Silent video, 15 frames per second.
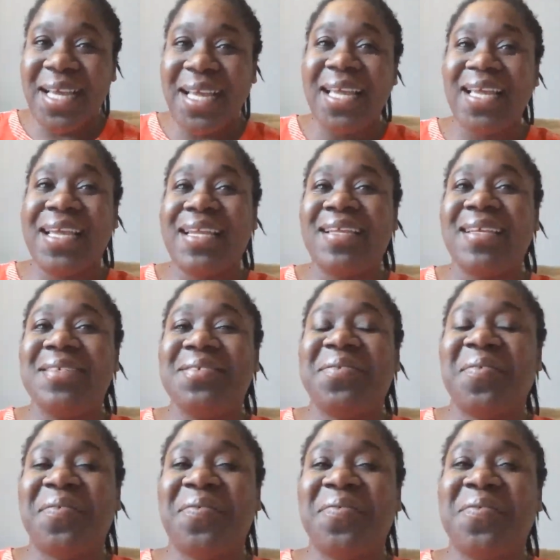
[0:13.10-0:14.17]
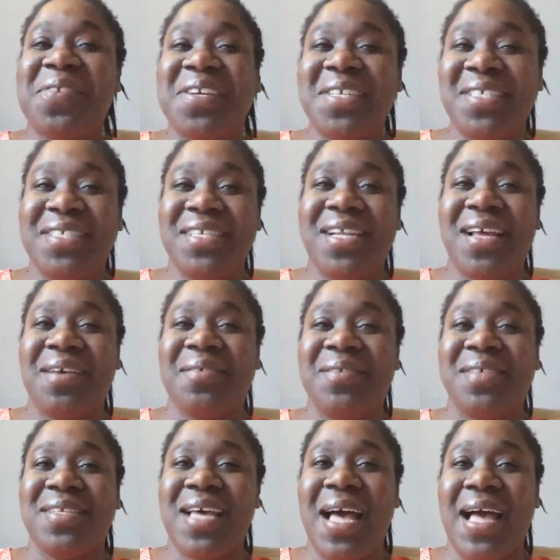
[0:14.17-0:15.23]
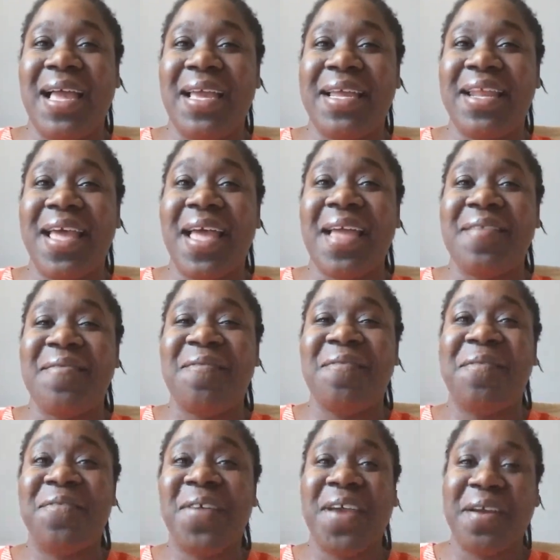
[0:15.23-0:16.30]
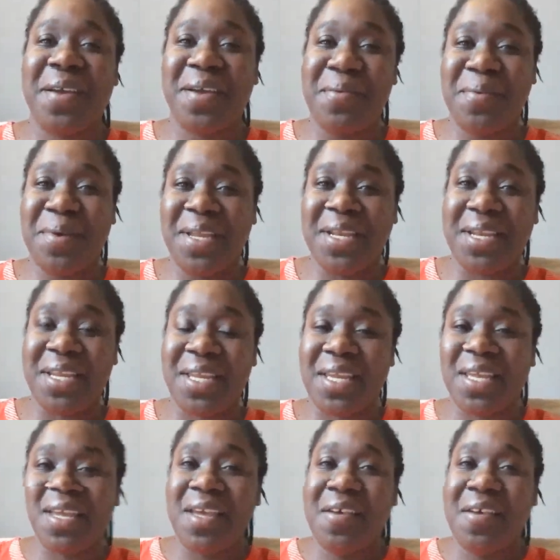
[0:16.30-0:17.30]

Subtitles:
It is freezing outside and very windy.